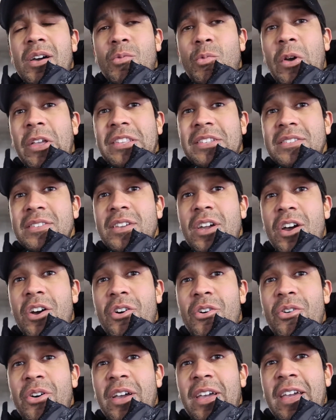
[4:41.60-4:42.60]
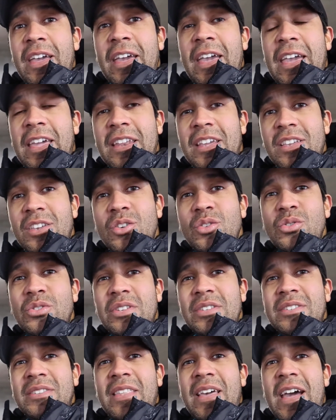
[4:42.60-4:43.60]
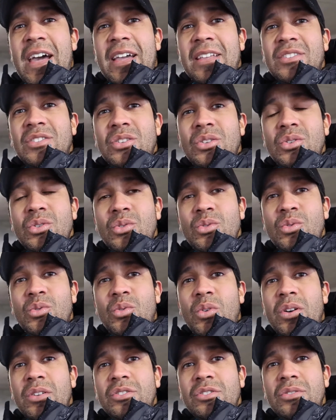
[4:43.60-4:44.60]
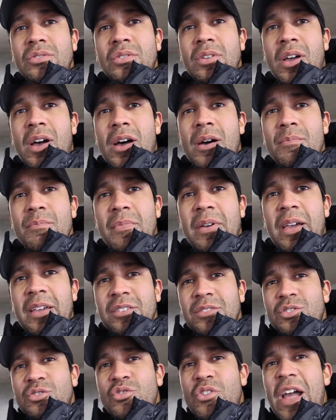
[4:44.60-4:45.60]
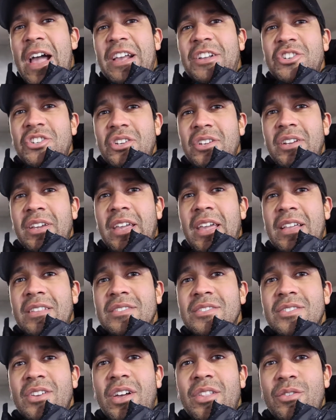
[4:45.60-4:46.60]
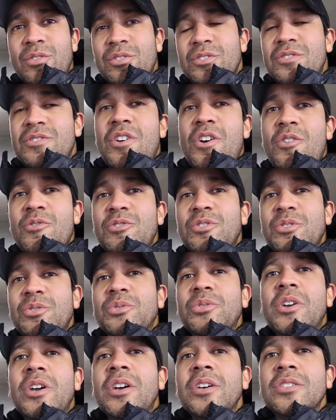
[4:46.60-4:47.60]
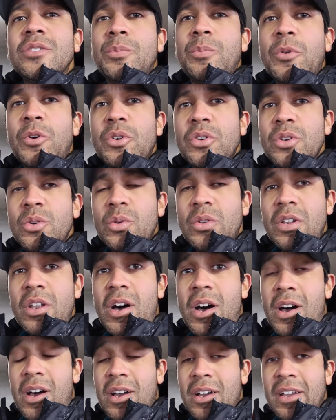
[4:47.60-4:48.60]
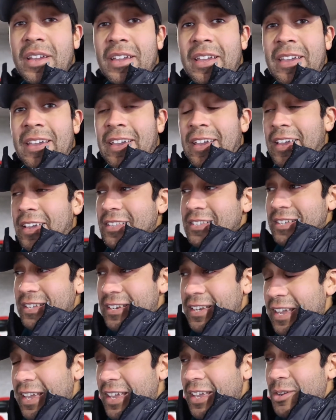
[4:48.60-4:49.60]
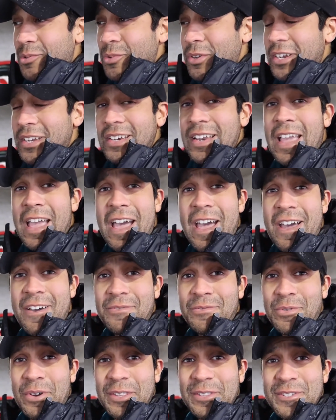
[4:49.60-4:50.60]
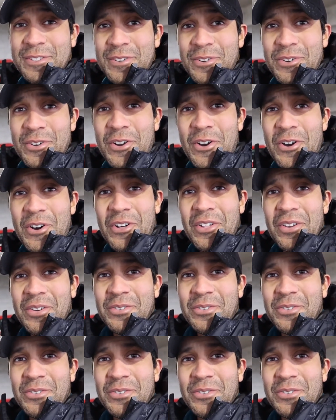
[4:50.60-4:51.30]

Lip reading: wet snow, and it uses that to as traction against other snow to pull you along. And today we didn't have wet snow at all.